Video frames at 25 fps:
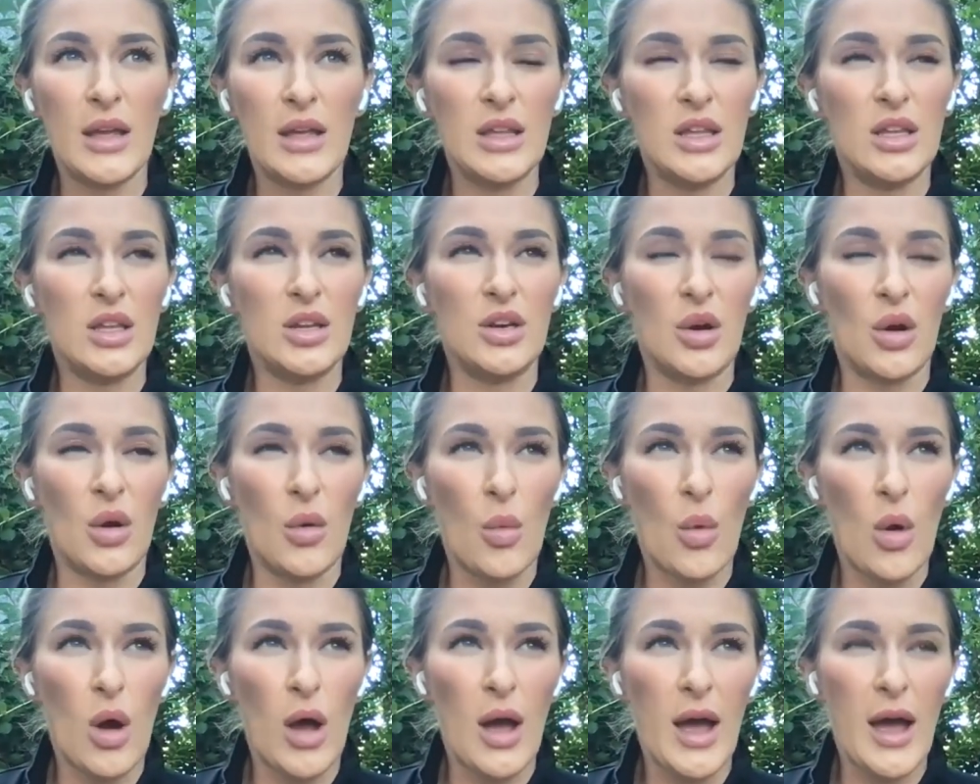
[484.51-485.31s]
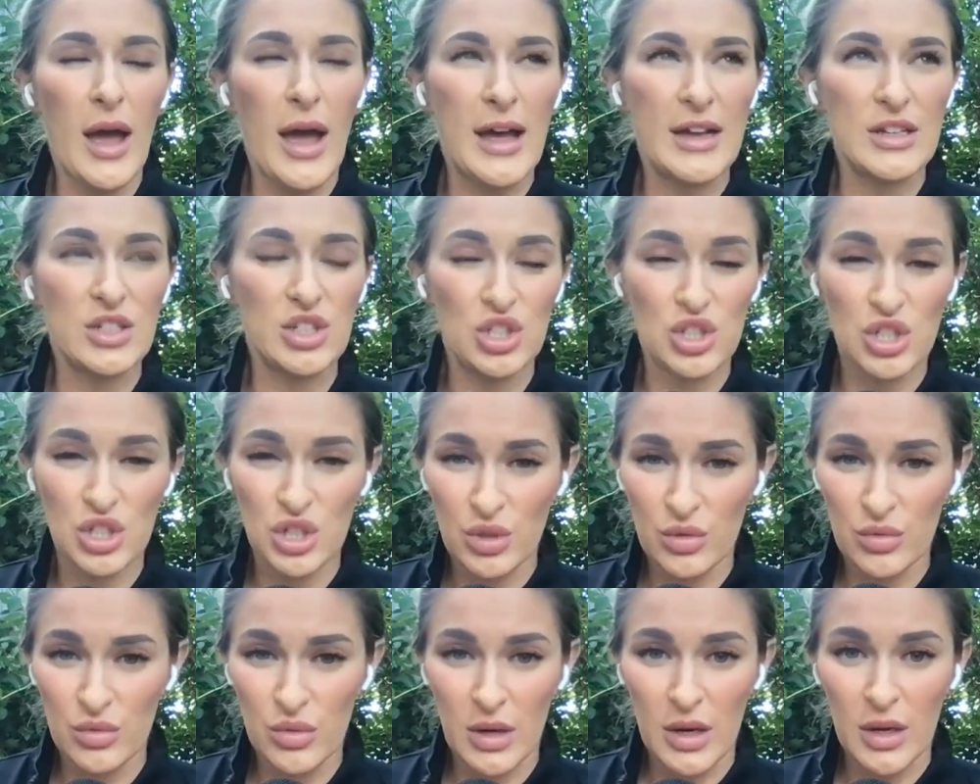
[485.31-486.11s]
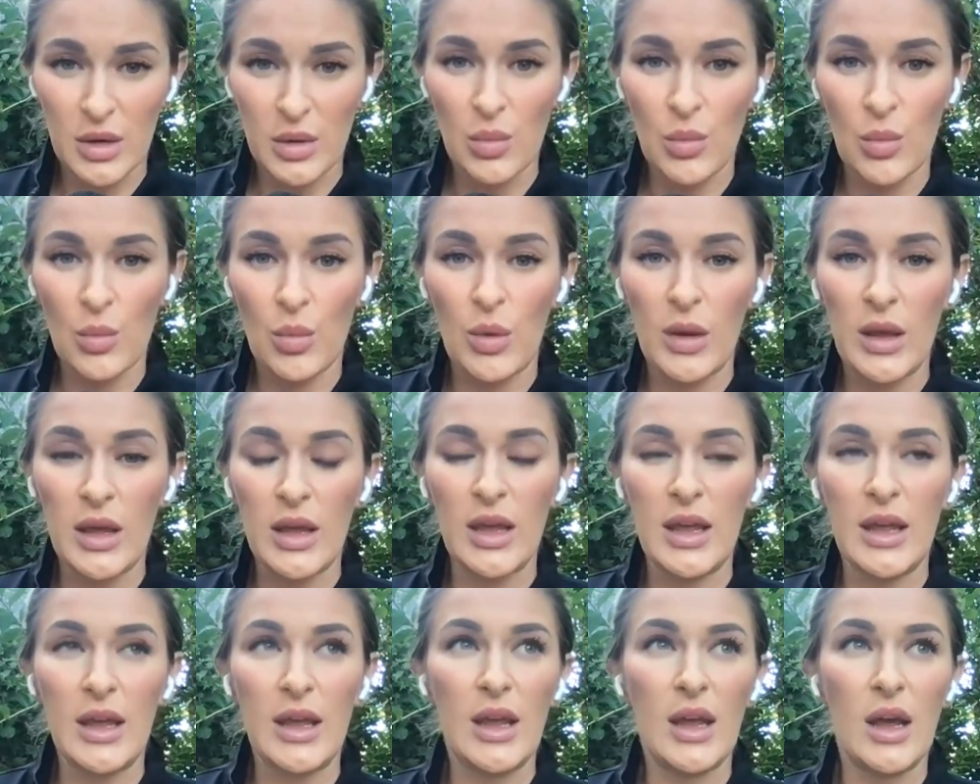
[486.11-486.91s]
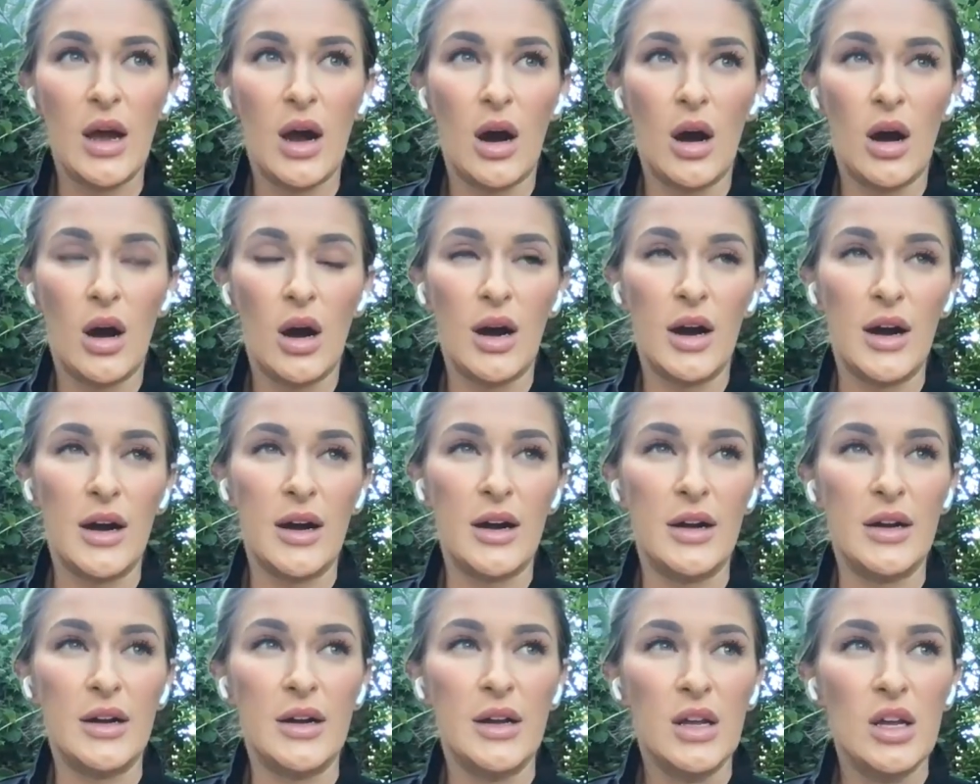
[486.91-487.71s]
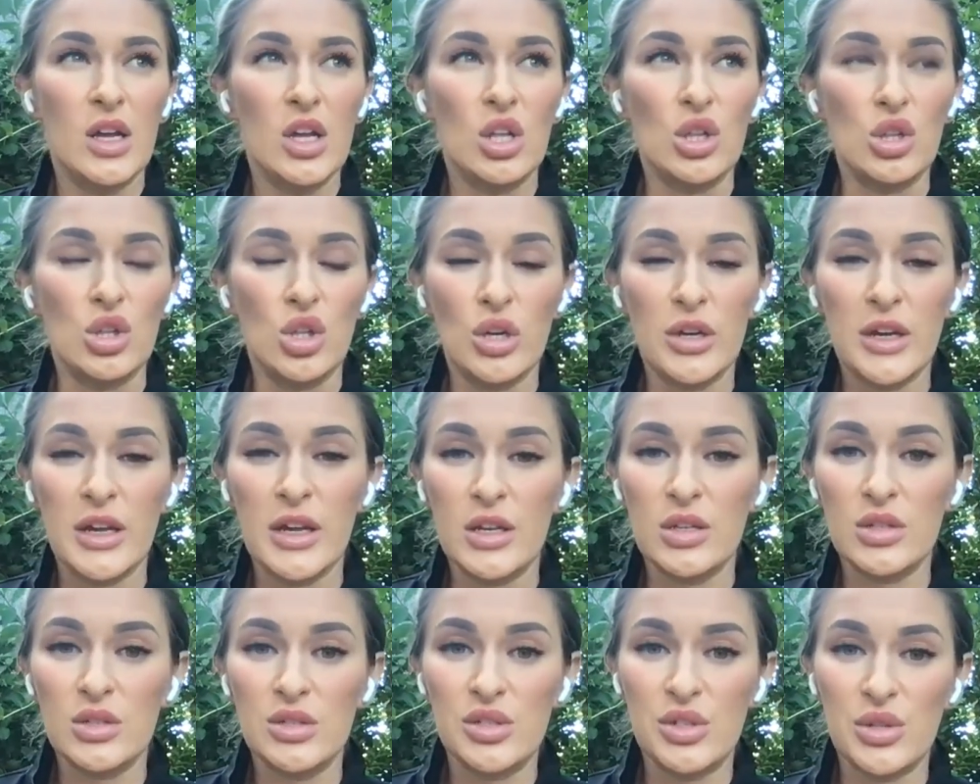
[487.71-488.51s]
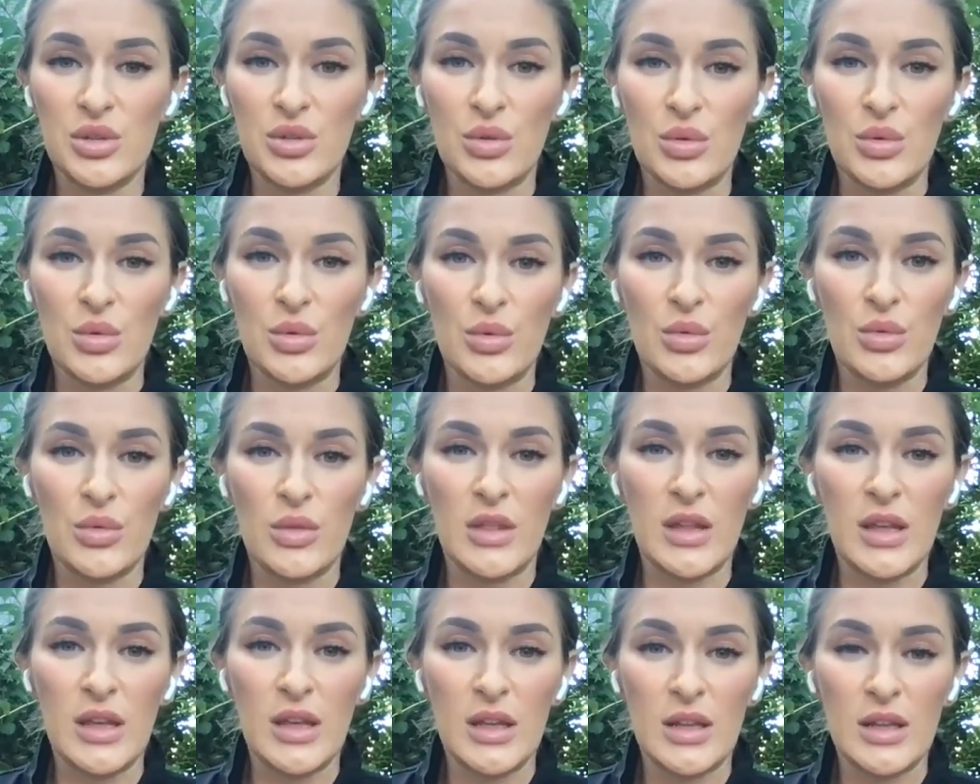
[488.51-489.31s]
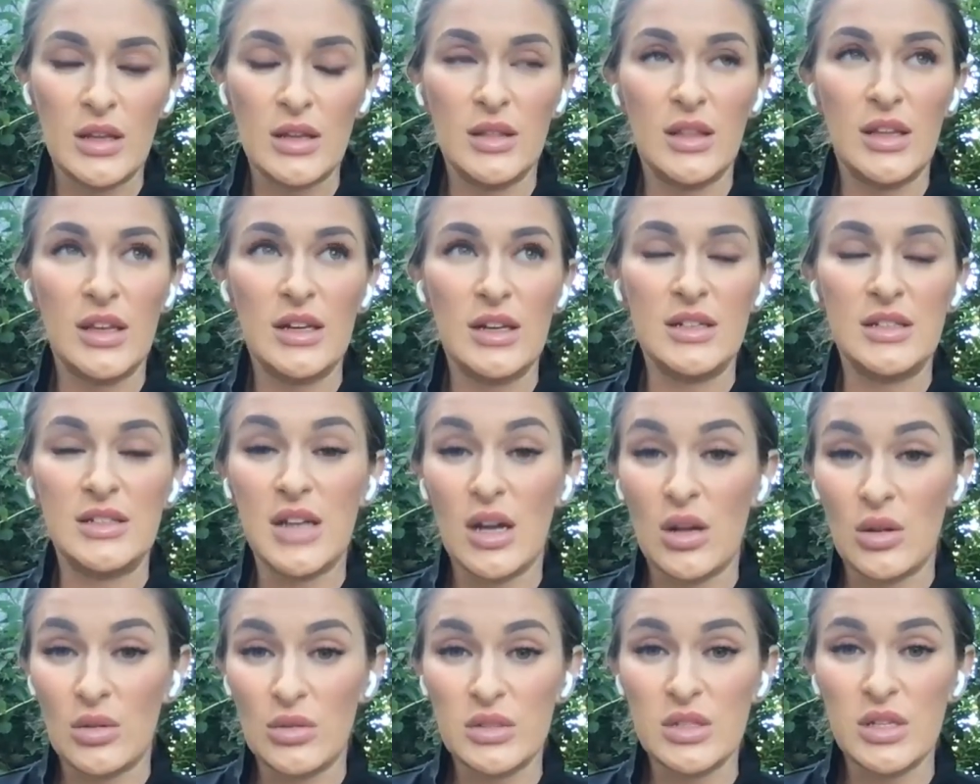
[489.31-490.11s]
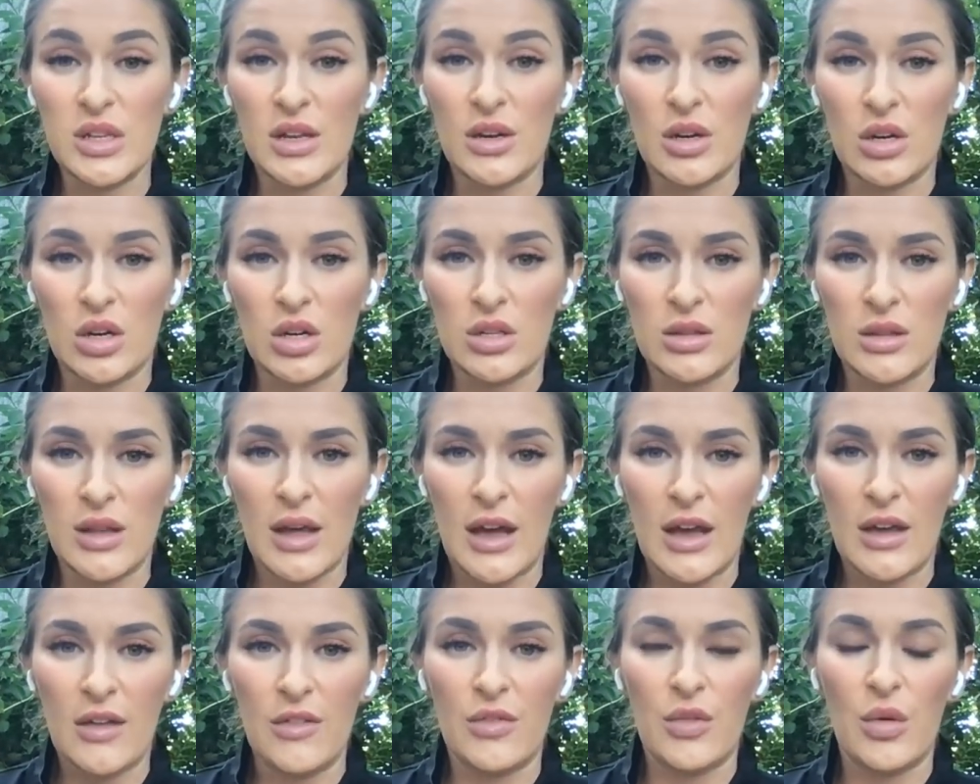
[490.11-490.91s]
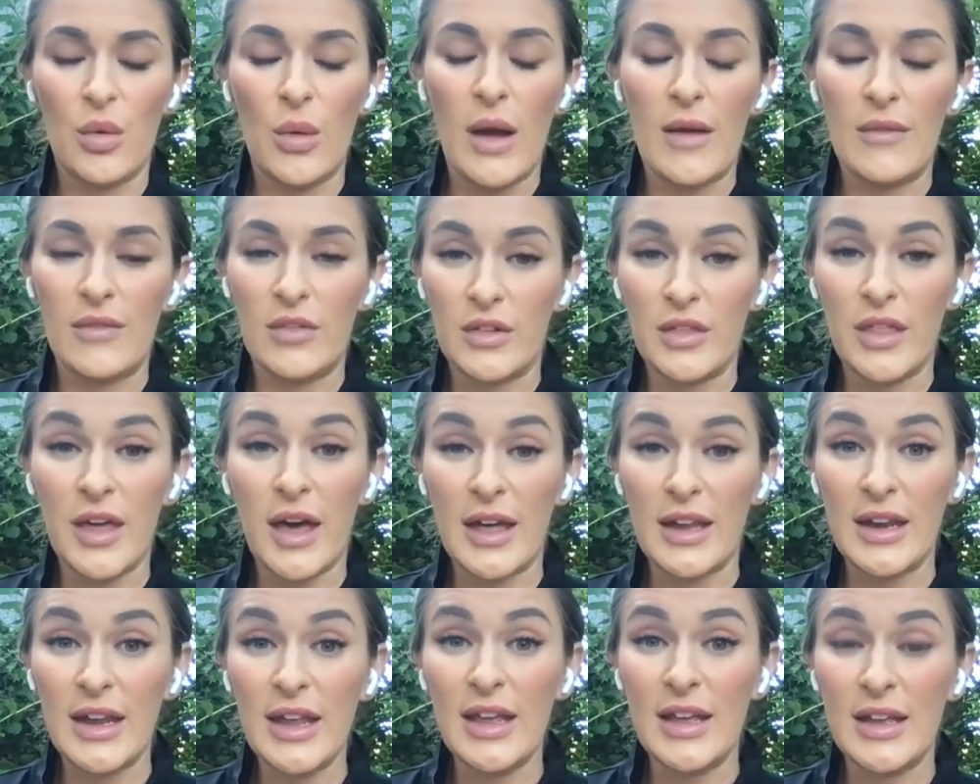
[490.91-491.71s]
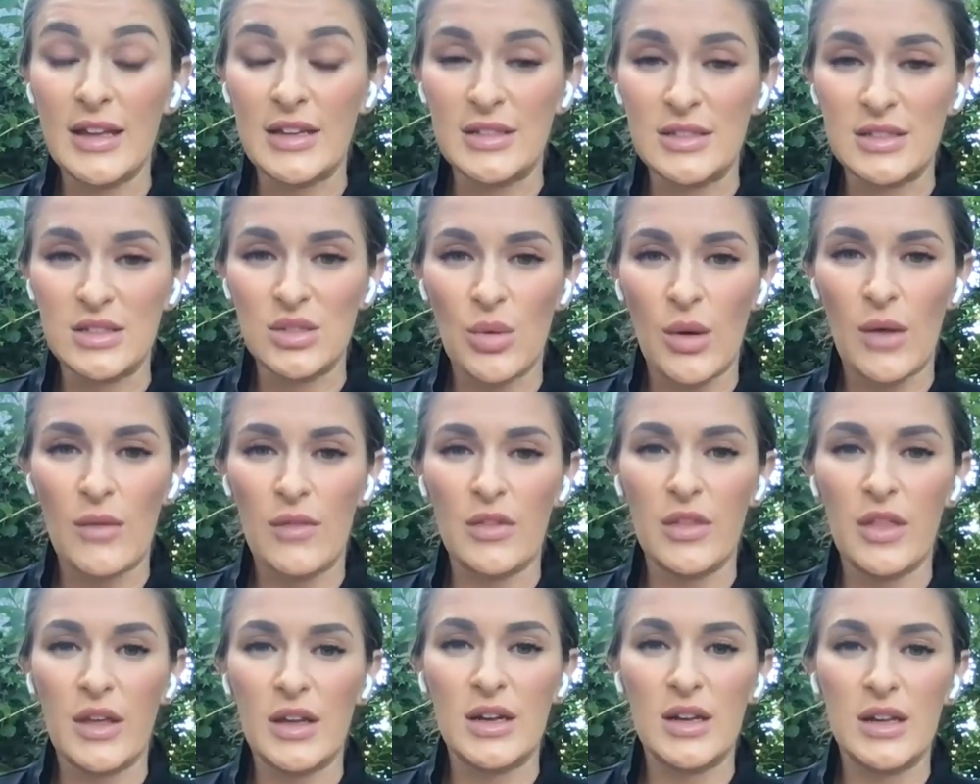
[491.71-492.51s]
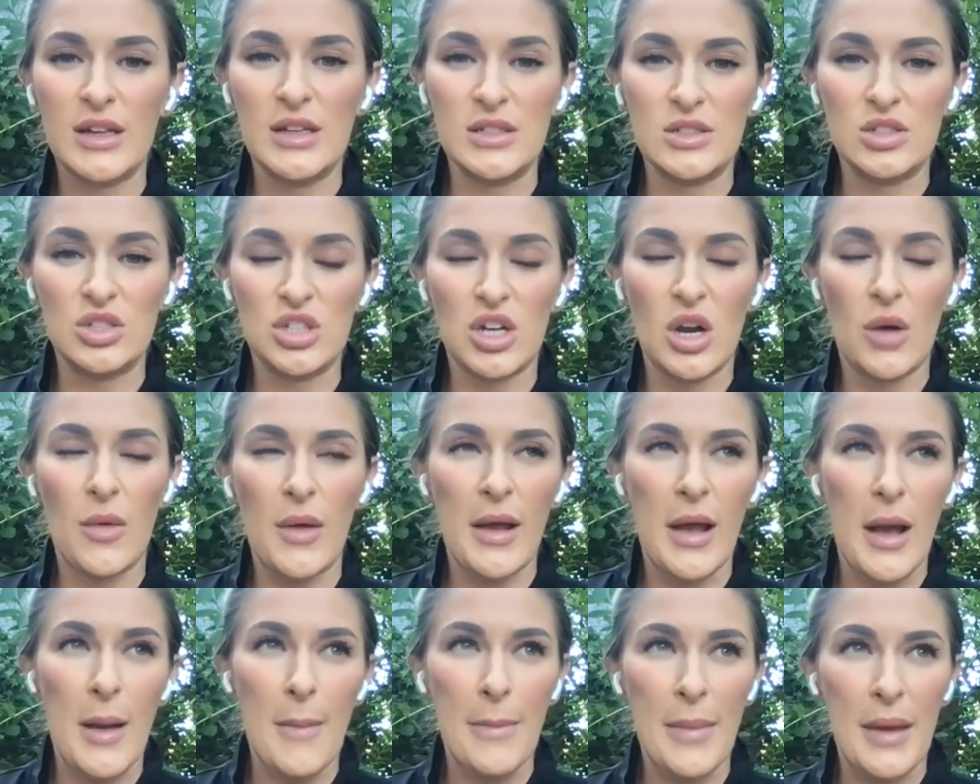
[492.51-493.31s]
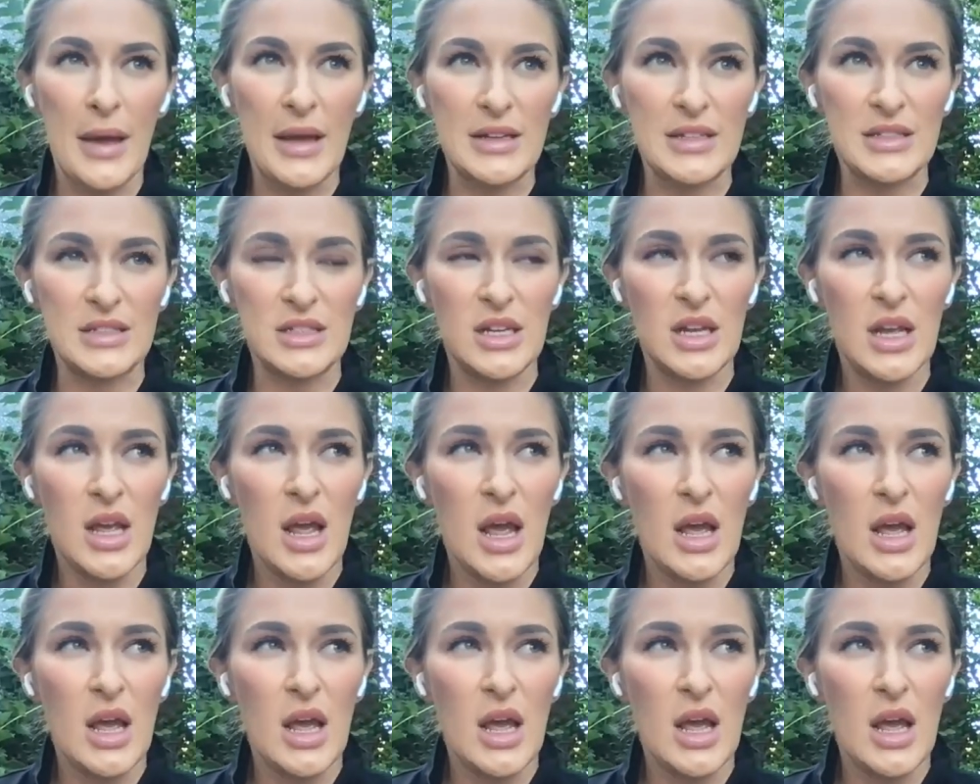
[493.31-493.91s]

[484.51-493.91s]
you know as children we are looking to the the adult in our life whoever that is whoever that is showing up as